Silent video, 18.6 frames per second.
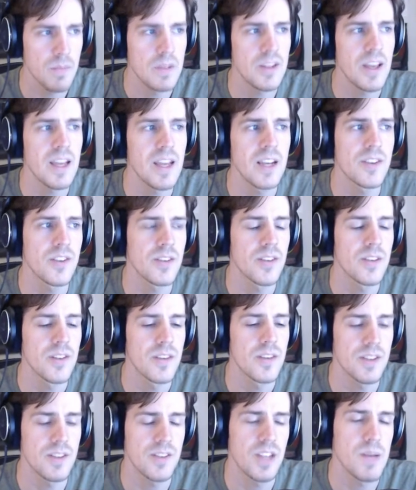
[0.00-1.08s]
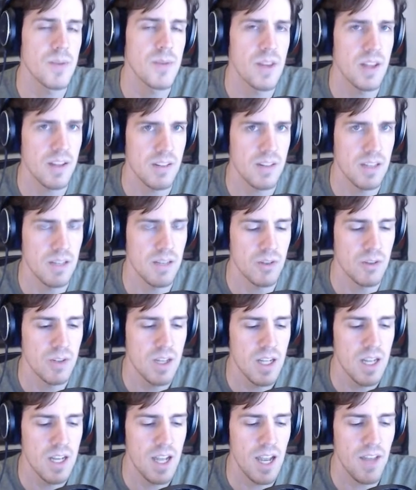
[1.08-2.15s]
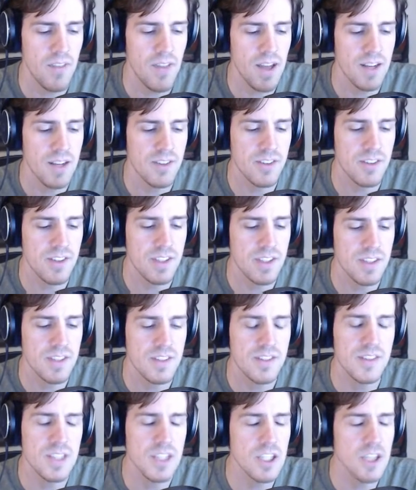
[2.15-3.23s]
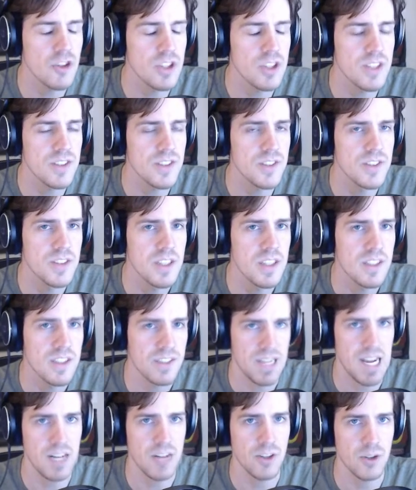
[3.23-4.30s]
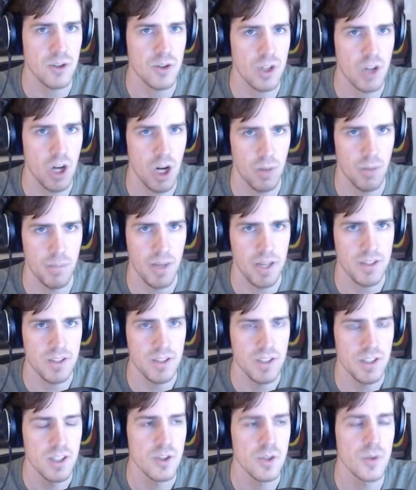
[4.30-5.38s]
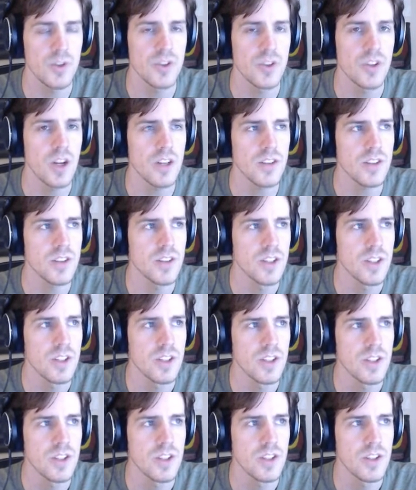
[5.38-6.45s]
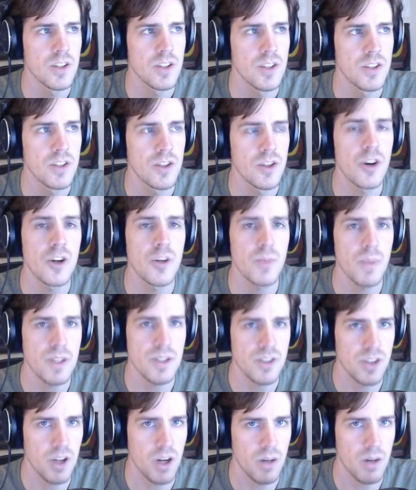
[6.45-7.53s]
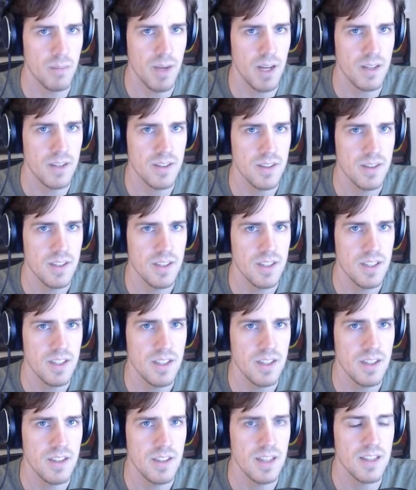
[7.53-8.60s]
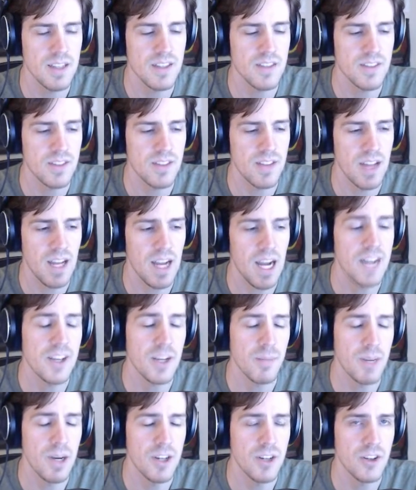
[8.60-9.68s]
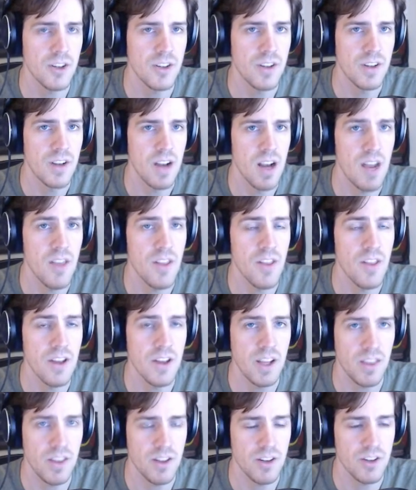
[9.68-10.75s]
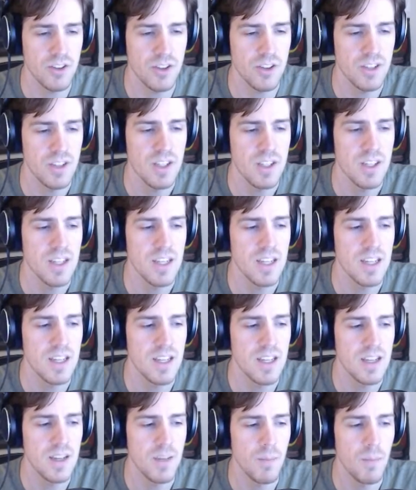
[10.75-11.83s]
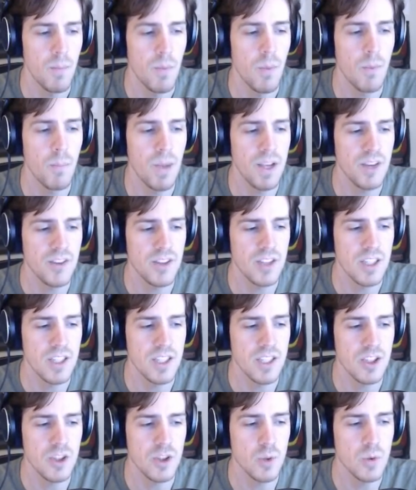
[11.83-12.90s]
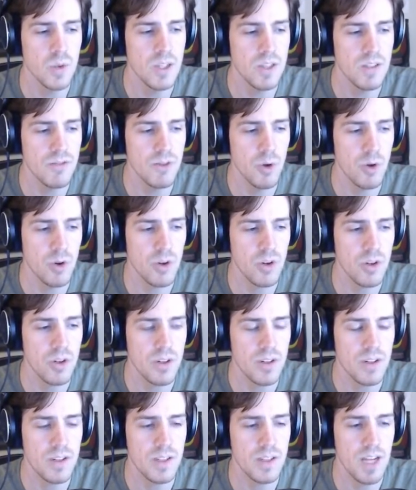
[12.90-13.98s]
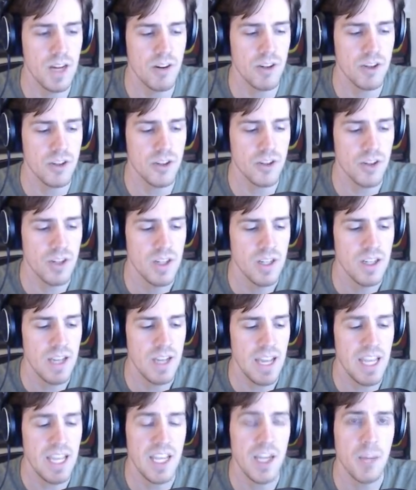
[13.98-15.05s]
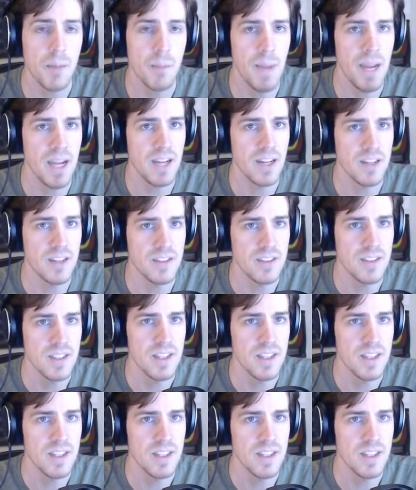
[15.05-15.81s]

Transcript: takes this game to the next level, and that is the synchronous tactical combat. So it's not turn-based combat in the sense that I take my turn and then they take their turn. Basically, you give your character a command